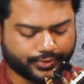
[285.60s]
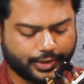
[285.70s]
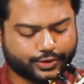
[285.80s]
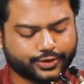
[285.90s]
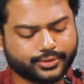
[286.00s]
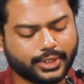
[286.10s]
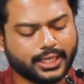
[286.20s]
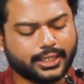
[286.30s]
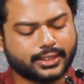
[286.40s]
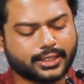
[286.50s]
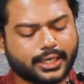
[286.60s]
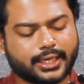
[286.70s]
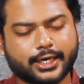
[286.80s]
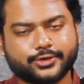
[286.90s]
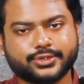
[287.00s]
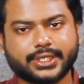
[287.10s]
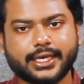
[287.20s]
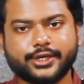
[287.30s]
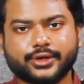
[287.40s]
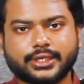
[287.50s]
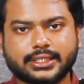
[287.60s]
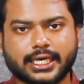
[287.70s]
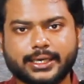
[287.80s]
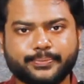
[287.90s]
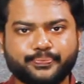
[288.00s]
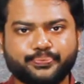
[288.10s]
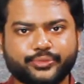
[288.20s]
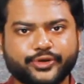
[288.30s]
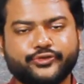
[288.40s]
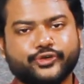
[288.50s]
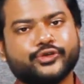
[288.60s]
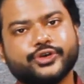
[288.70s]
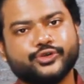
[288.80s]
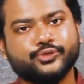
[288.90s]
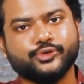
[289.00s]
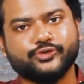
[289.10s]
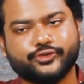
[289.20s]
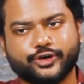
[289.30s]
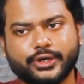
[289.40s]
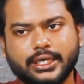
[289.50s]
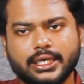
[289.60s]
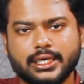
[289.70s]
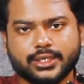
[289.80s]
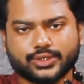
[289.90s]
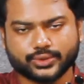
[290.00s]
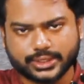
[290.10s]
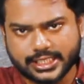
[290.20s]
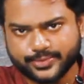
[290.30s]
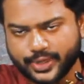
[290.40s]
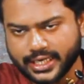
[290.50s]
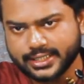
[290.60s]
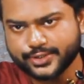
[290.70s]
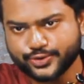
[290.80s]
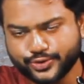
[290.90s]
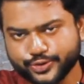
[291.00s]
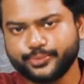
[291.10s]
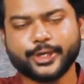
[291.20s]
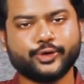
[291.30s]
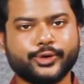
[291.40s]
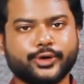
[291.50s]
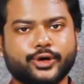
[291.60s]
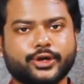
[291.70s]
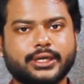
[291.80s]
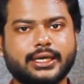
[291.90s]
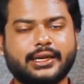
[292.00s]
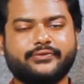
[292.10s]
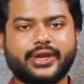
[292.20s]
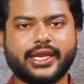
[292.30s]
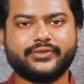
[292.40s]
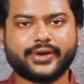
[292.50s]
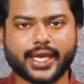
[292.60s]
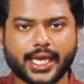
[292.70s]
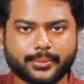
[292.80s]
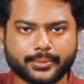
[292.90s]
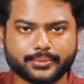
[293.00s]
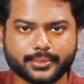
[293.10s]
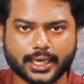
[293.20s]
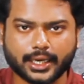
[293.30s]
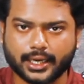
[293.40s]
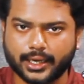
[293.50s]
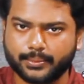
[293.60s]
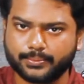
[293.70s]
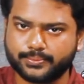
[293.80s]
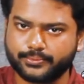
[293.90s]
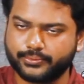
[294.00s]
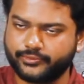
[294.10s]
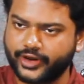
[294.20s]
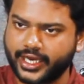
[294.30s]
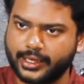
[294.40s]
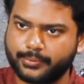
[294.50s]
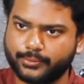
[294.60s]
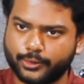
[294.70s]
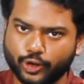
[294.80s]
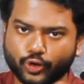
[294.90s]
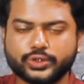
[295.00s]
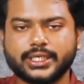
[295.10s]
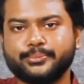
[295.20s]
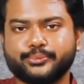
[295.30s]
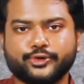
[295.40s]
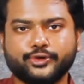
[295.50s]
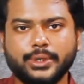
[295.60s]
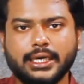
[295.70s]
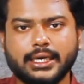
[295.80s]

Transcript: You should learn how to take your time before you move on. So this practice should be going on at a very low tempo